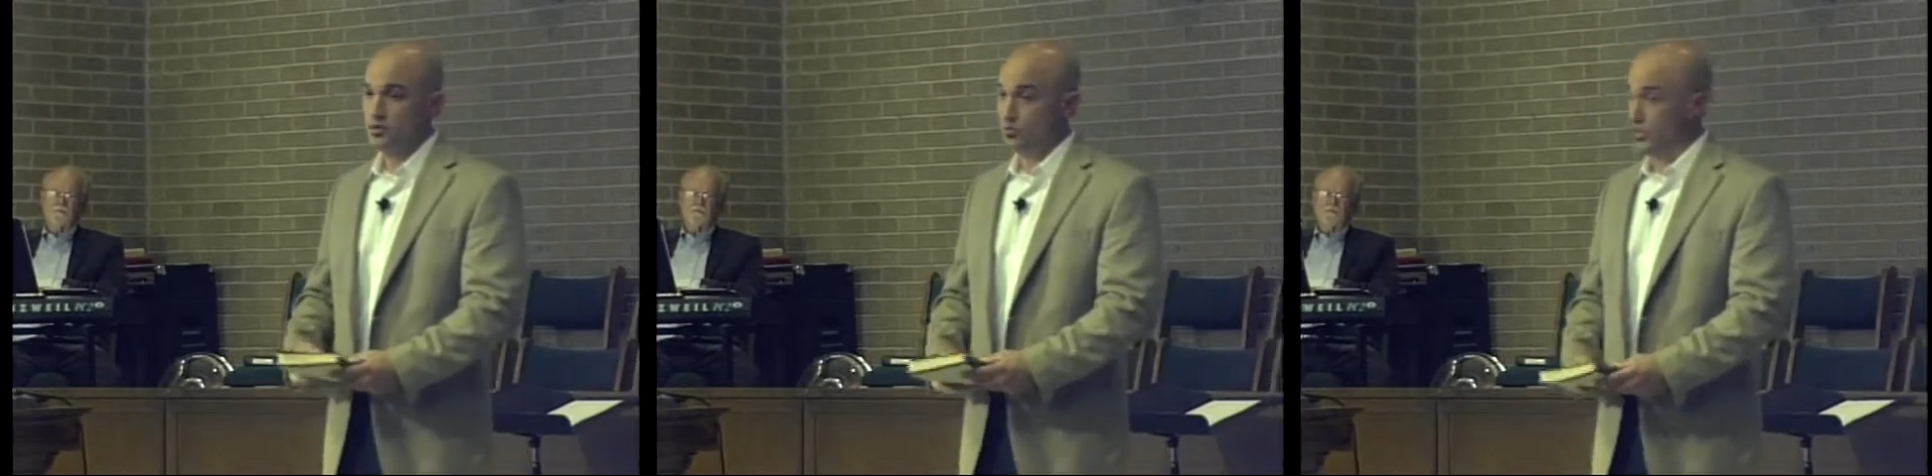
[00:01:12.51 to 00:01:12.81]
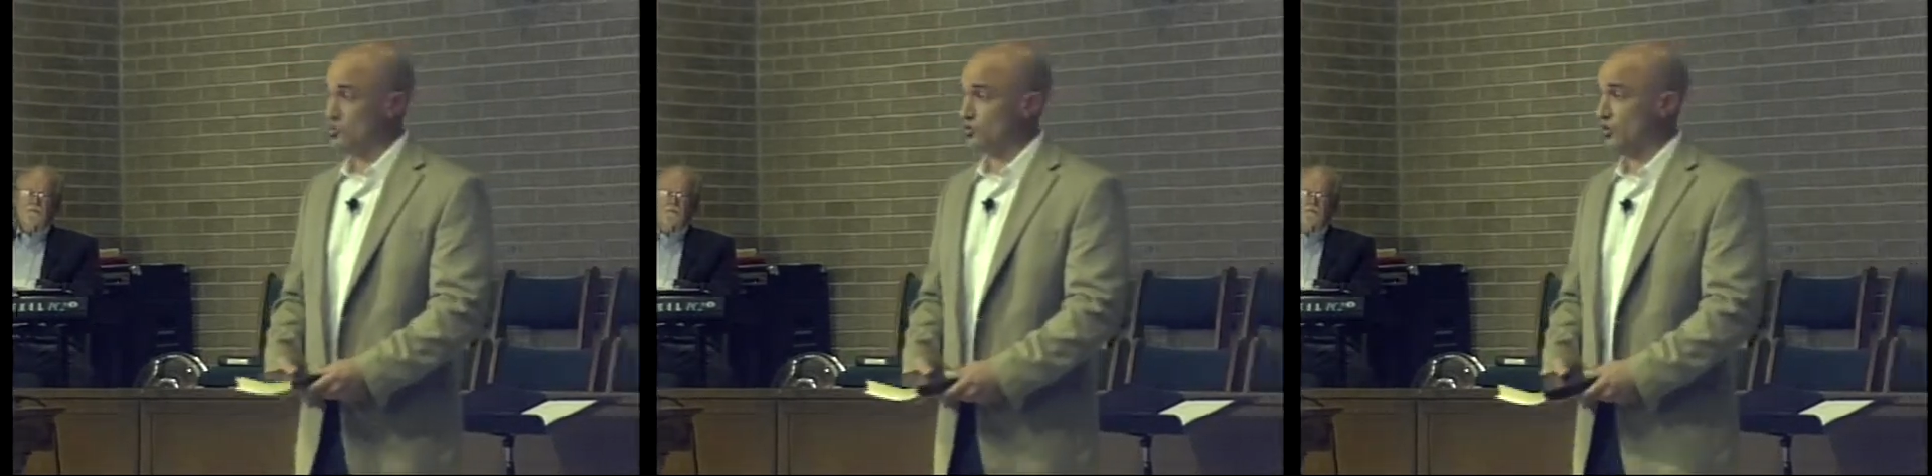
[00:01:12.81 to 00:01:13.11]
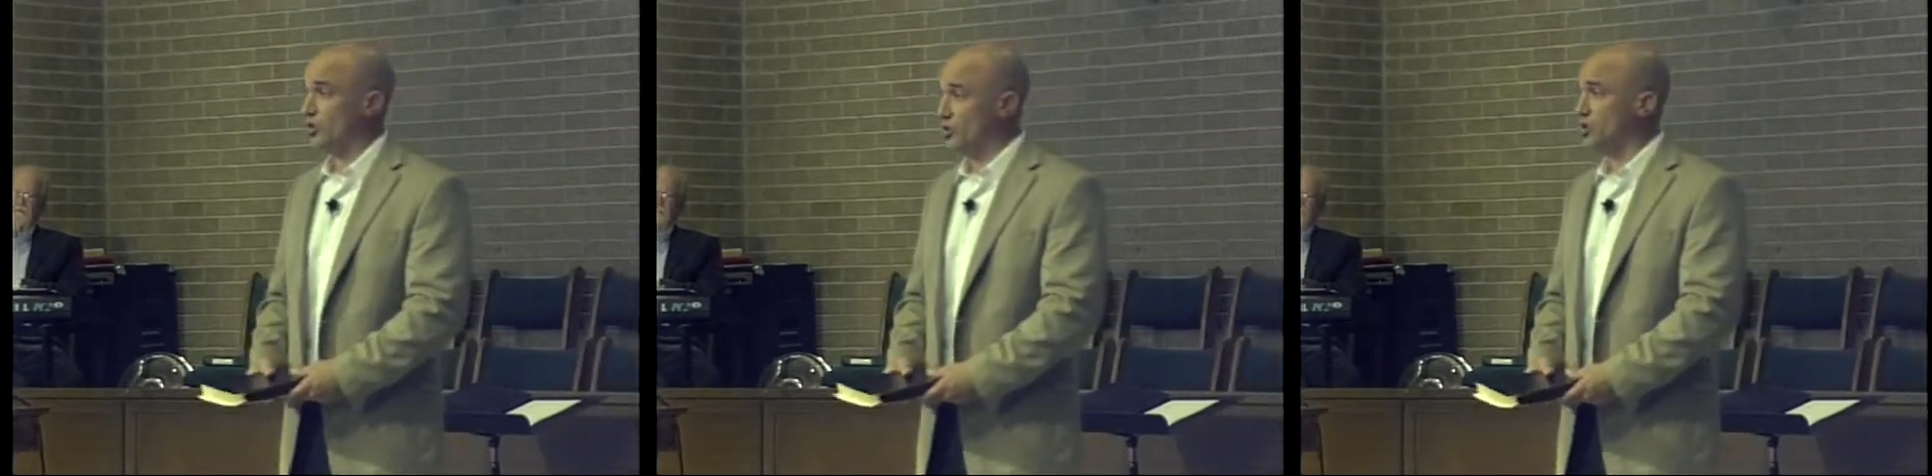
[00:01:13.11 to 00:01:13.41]
The place where
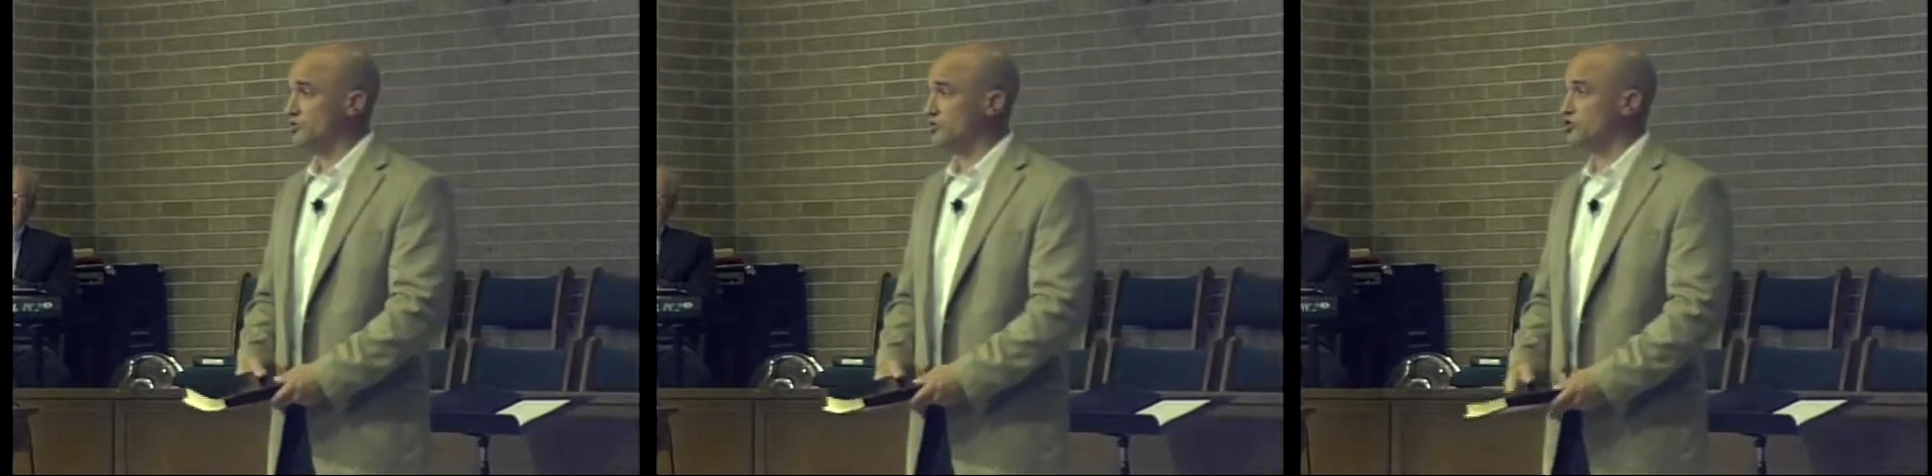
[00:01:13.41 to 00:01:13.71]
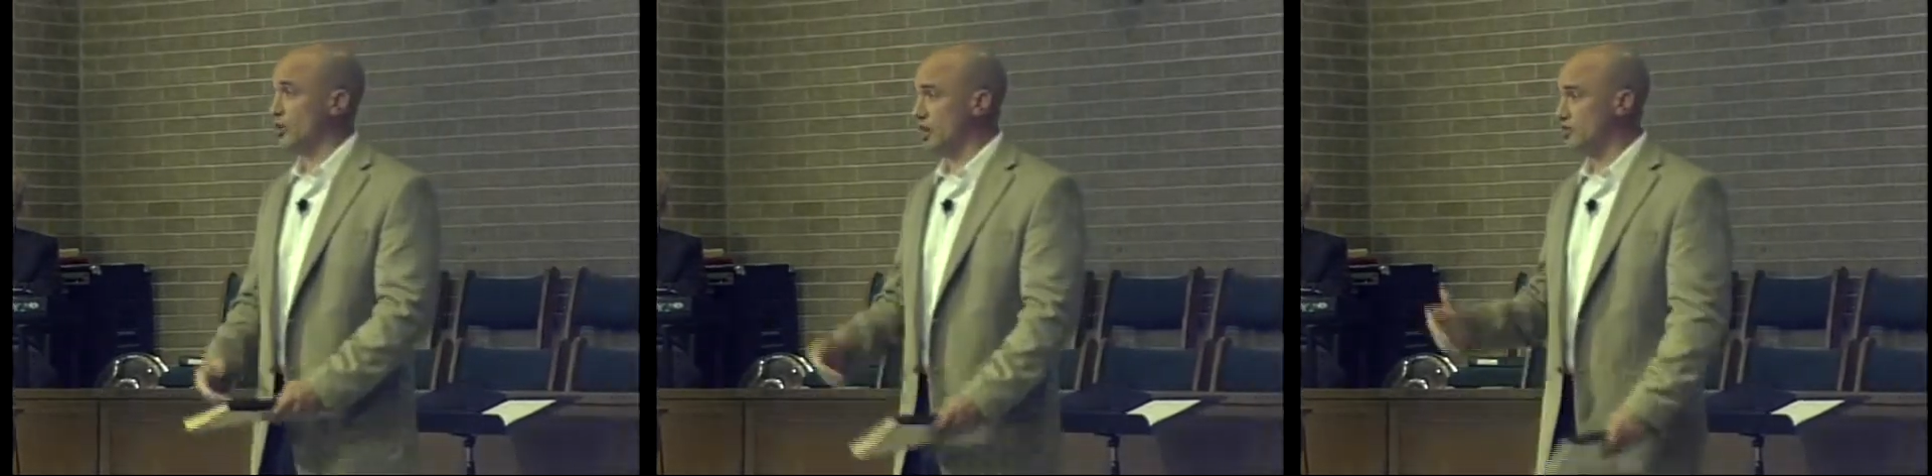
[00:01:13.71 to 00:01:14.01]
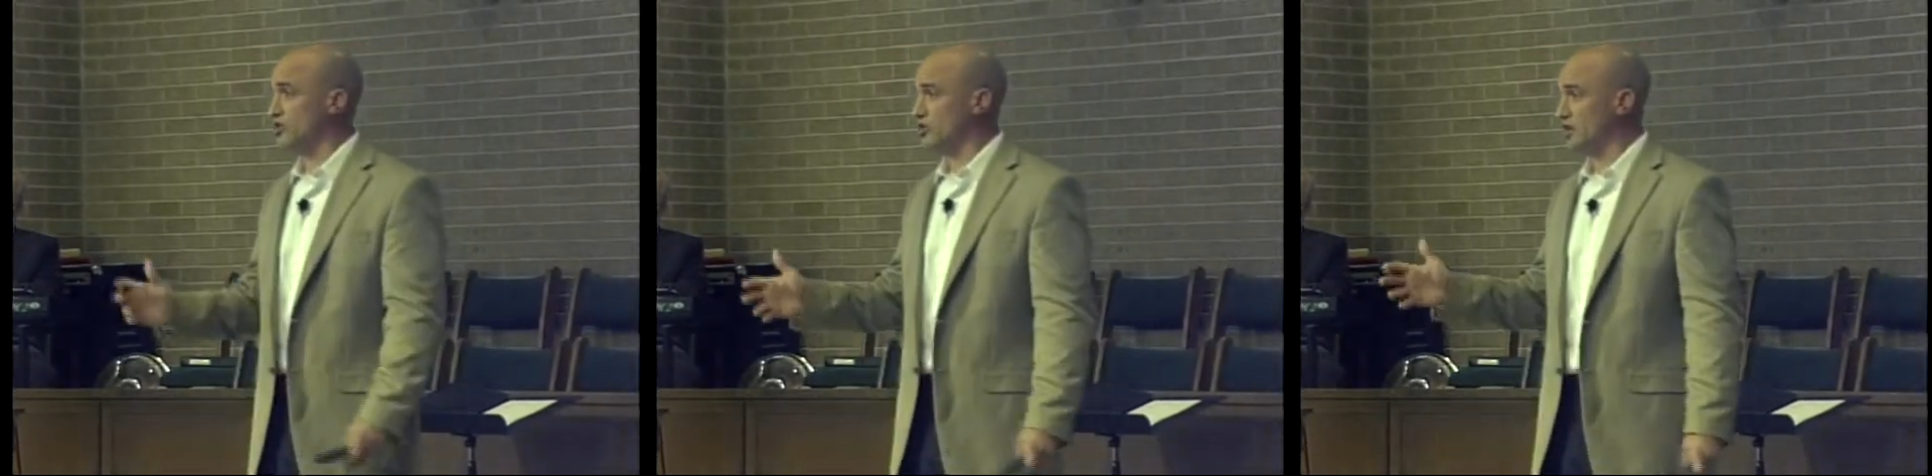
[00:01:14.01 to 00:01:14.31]
we would have
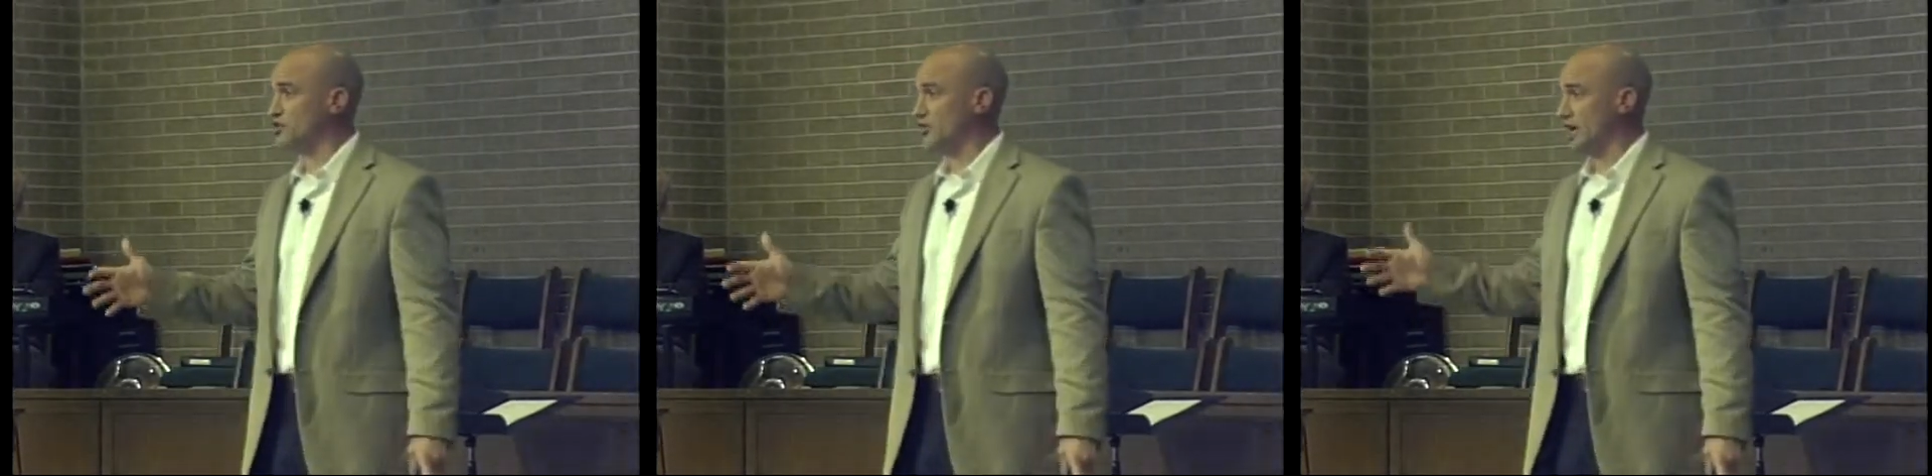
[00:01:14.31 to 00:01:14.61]
despaired unless